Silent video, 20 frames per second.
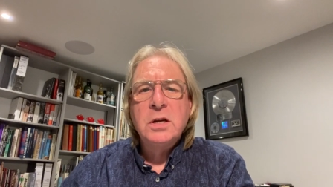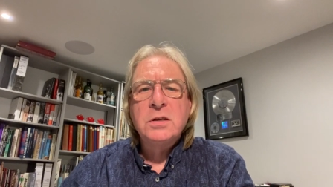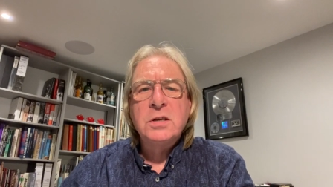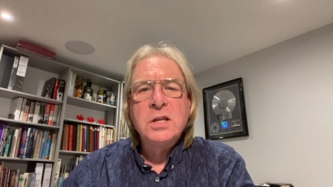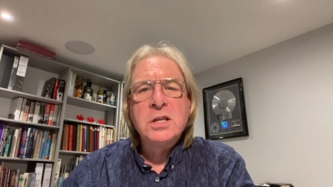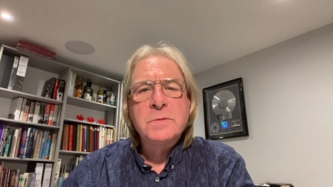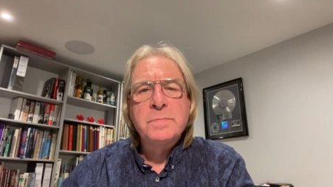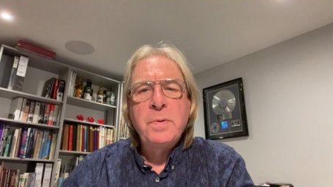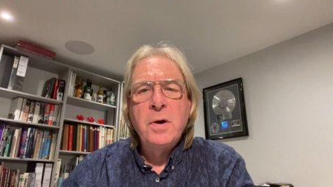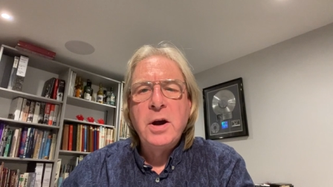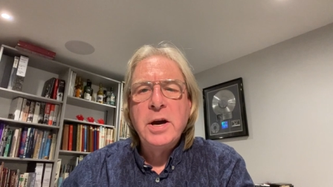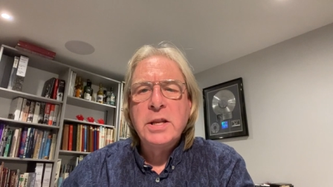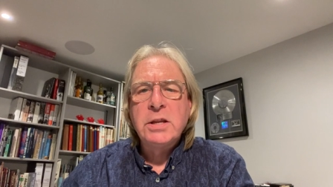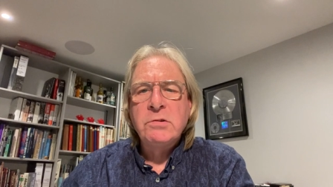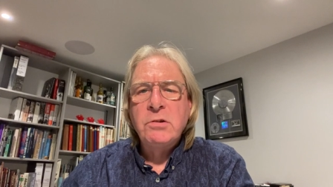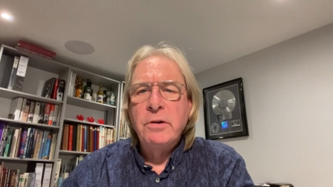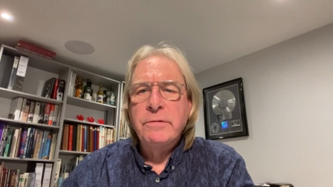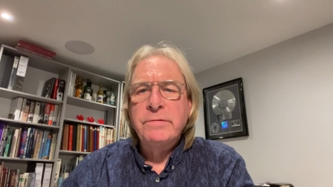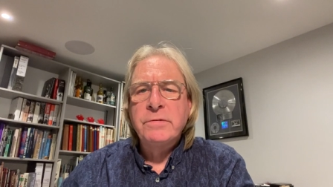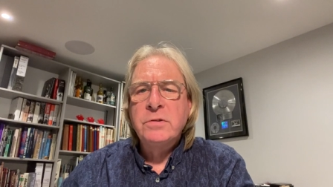Despite
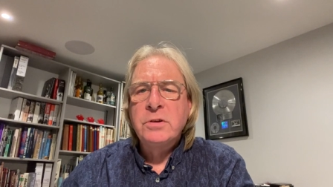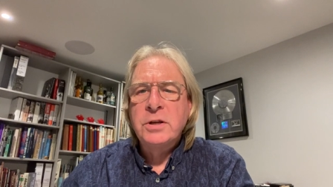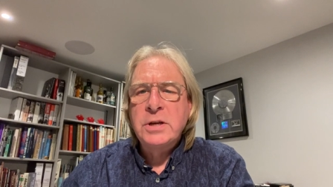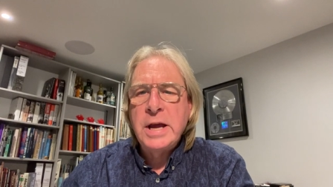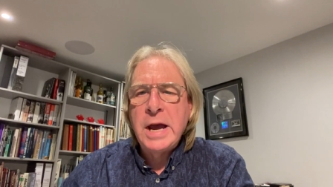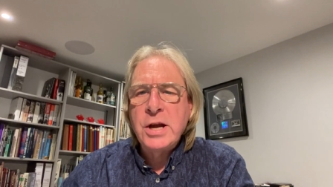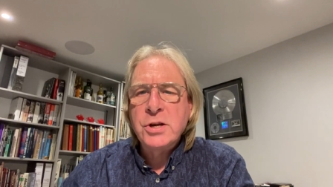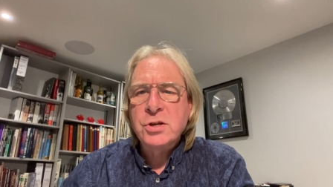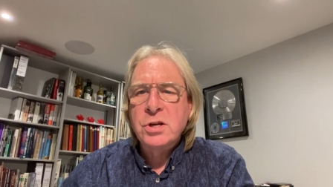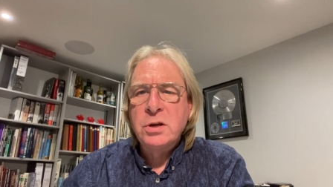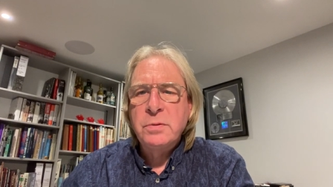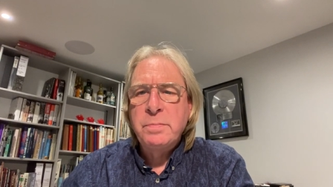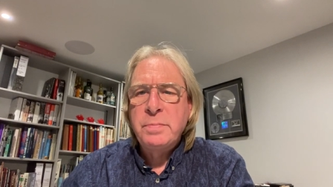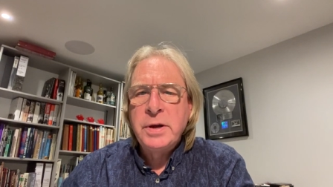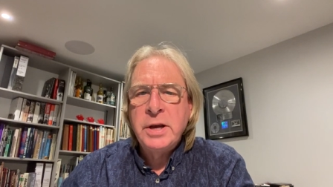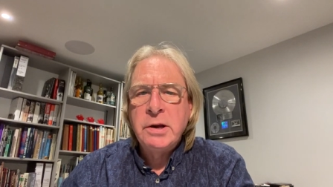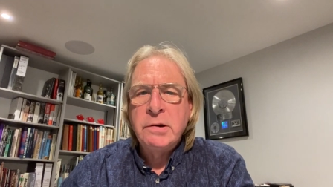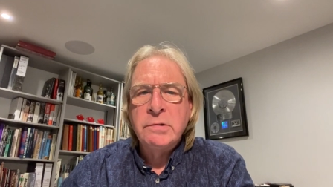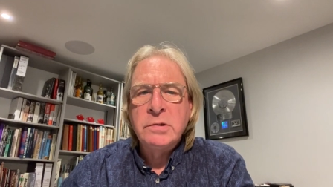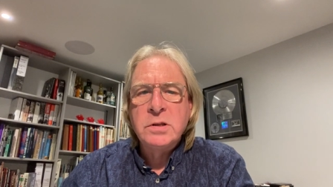their often casual
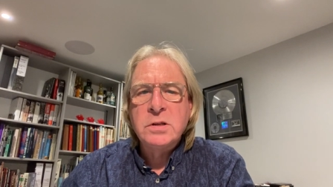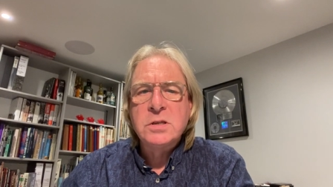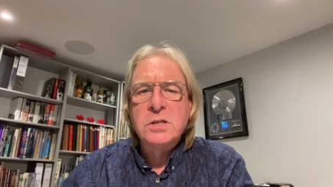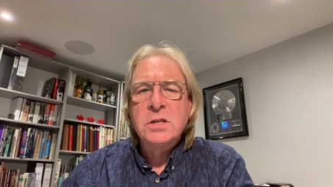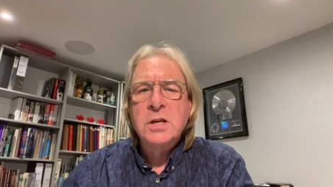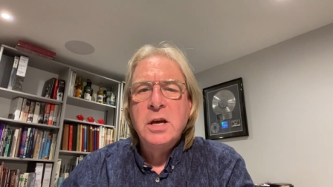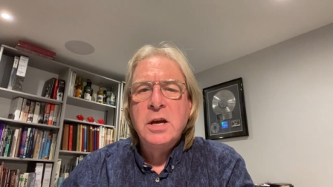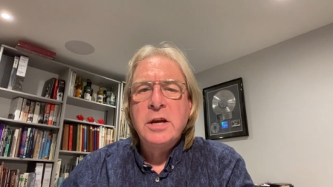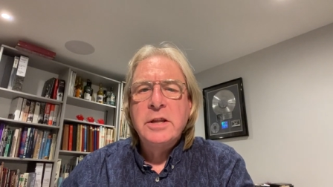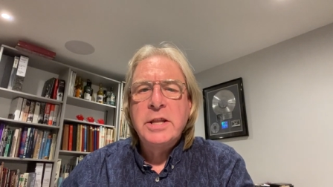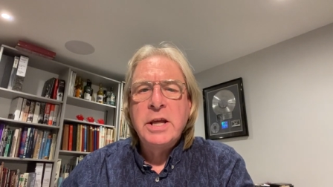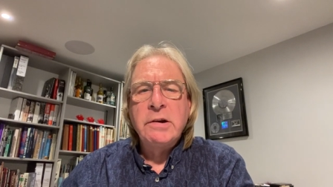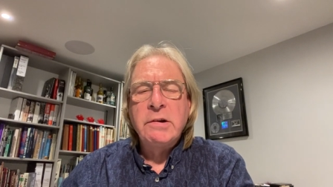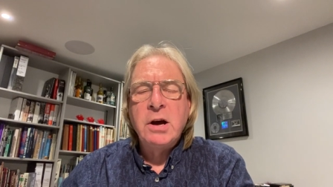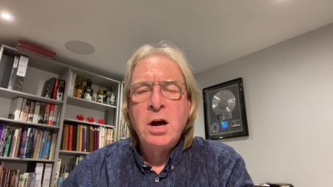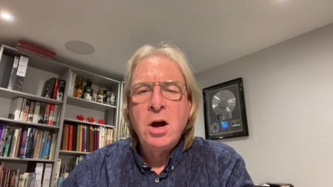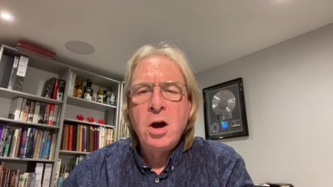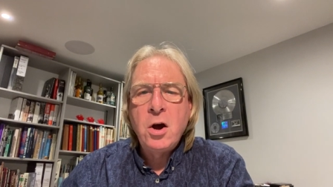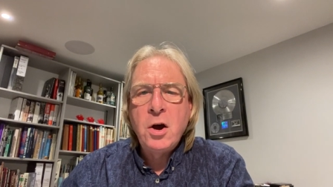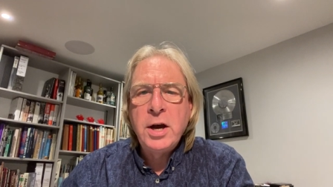appearance, they're
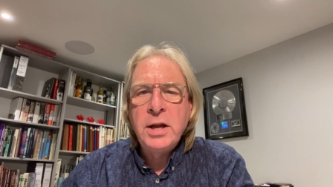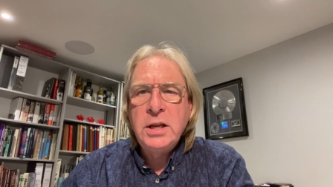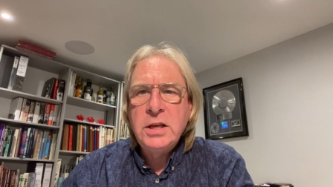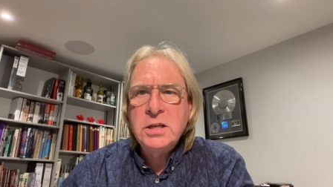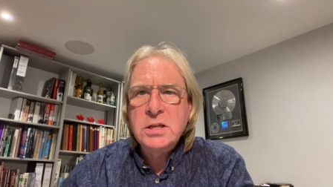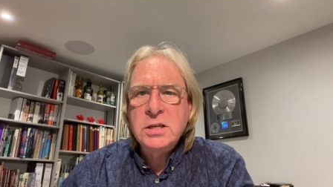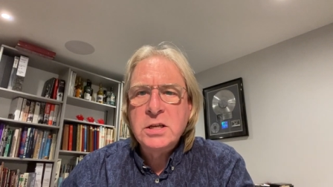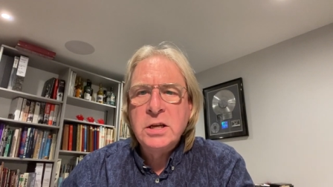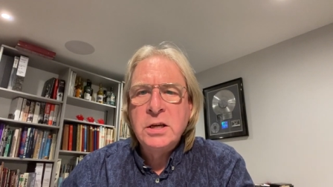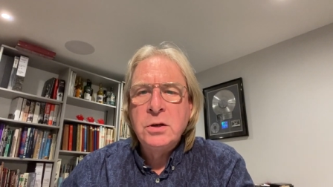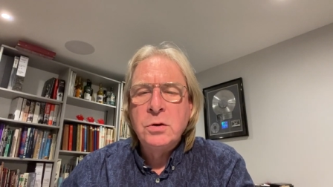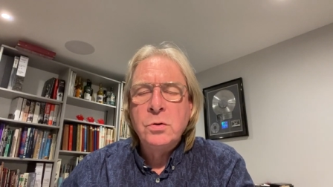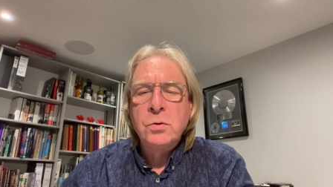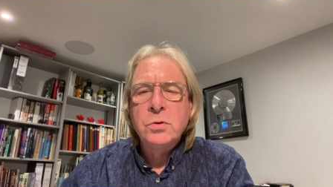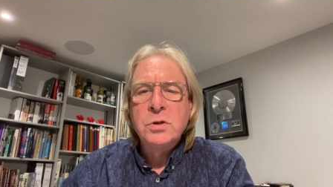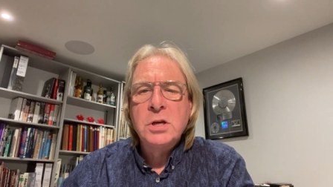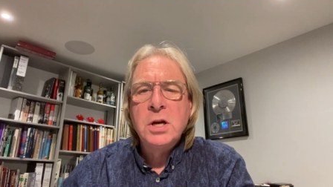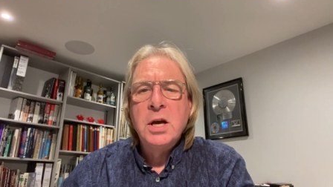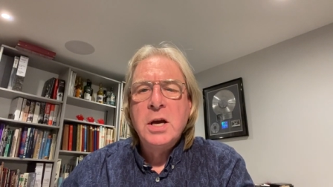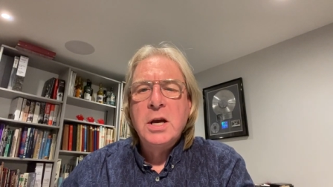a highly
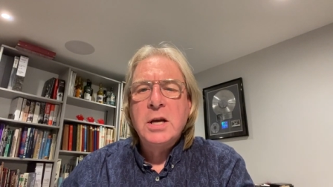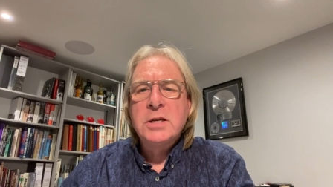skilled,